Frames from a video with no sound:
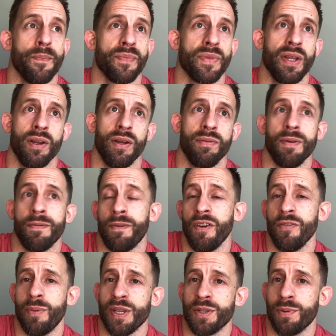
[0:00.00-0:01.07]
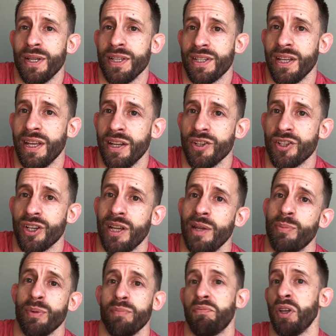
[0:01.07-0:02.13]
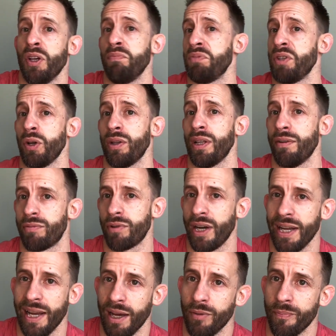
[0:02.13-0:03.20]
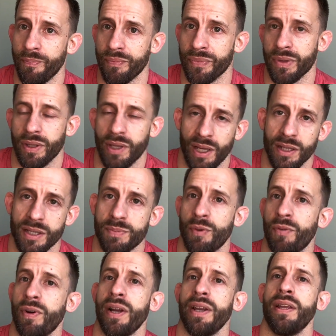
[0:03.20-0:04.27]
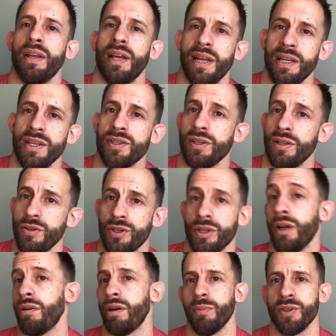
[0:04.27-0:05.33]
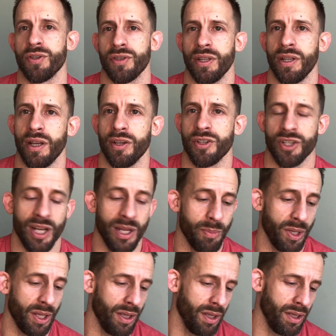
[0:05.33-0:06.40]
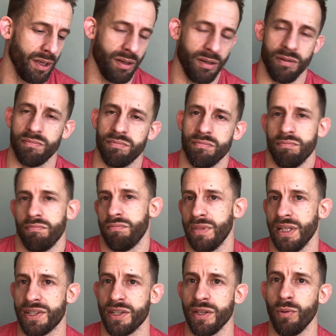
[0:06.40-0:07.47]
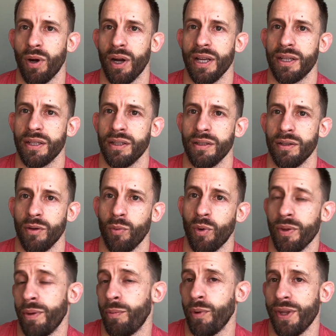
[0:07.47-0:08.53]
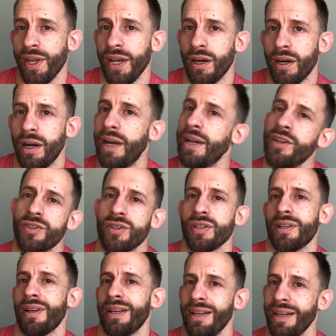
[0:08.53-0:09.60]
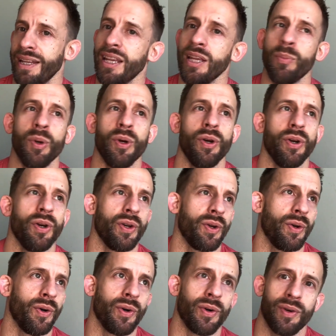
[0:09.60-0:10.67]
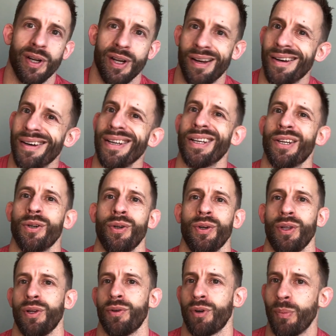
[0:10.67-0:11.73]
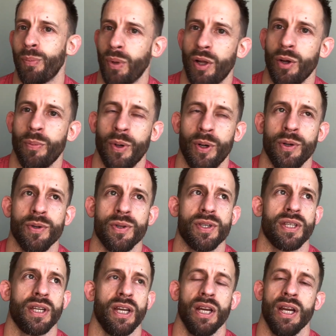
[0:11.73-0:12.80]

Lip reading: you know, the 5 best ways to get in shape that you'll love right now. Okay, it's providing a solution. Oh, I'm interested in getting shape. You know, let's see what they are. And it's just like an ebook or an article or a blog post